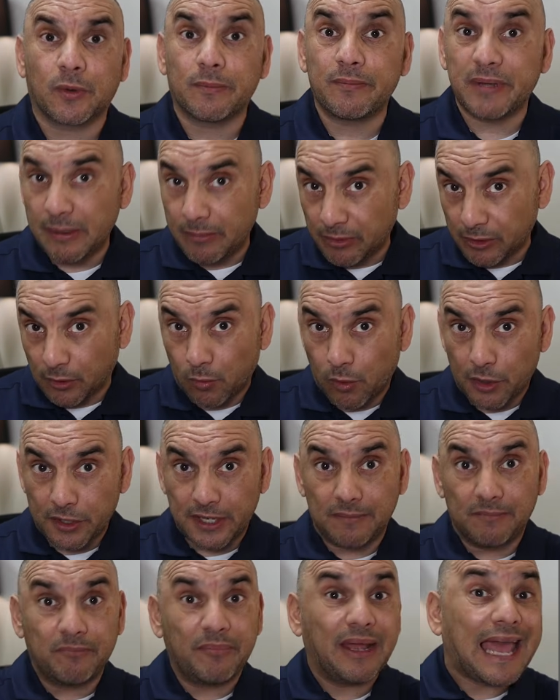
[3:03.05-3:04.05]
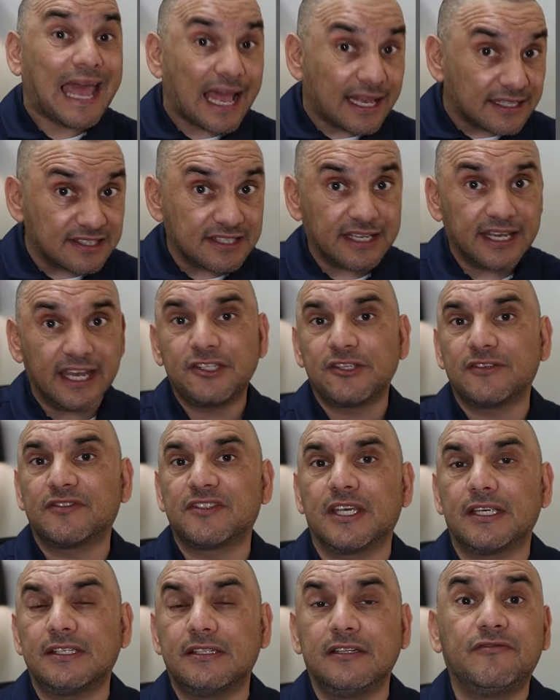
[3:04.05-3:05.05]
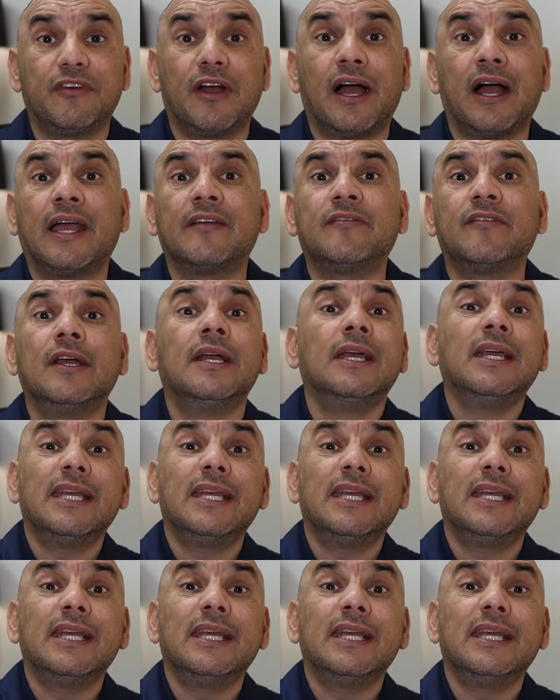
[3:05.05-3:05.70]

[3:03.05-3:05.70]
where people are working past the age of 65